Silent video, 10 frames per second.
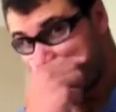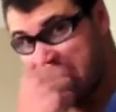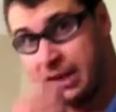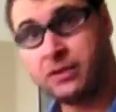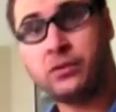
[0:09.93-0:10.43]

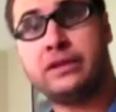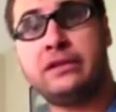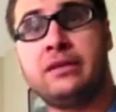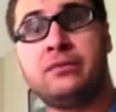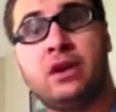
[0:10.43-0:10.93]
And the
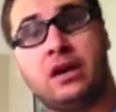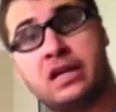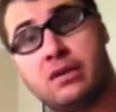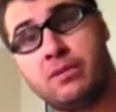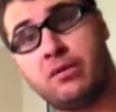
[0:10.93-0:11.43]
reason I'm
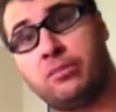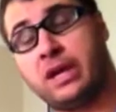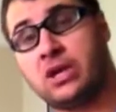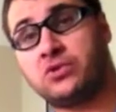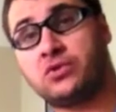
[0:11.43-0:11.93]
talking about
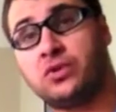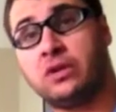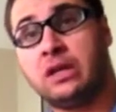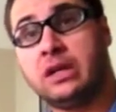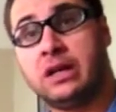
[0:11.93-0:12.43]
pain
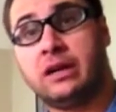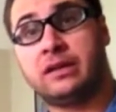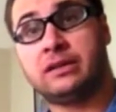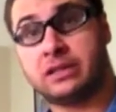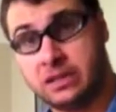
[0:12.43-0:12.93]
control
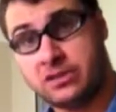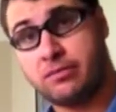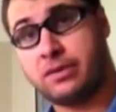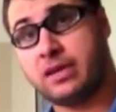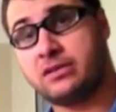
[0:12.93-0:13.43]
is it's
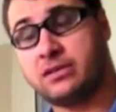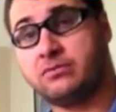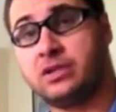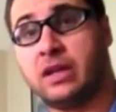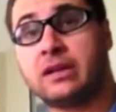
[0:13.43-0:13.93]
a big
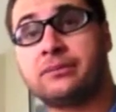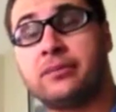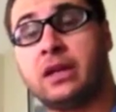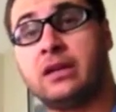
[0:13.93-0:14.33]
subject.